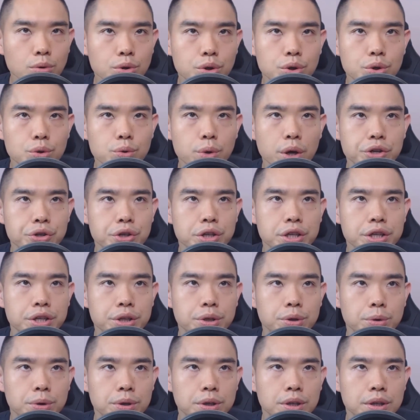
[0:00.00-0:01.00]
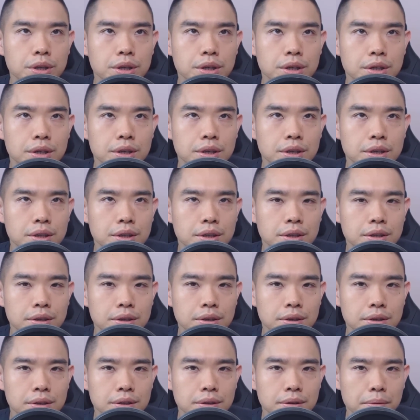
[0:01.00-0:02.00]
do you actually,
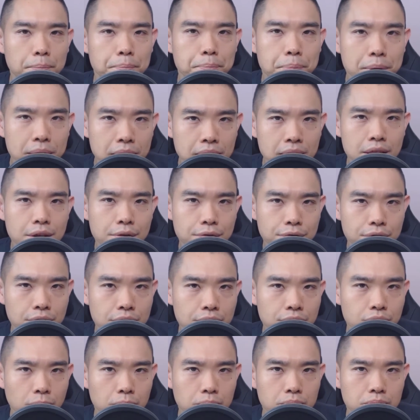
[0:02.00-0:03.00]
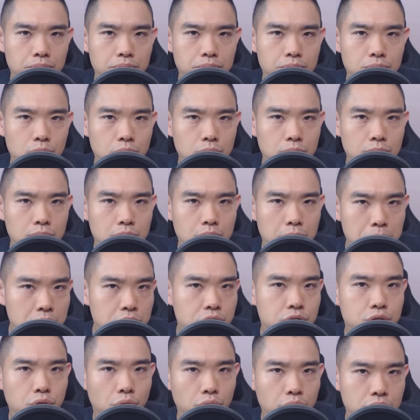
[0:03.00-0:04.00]
be different from the
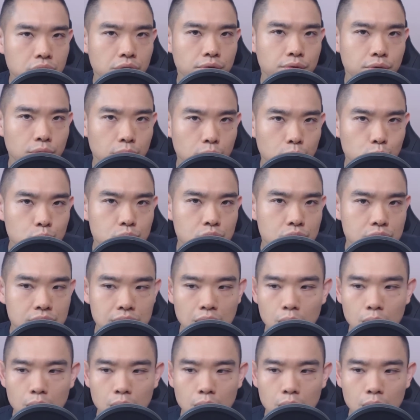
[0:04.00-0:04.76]
majority of the losers?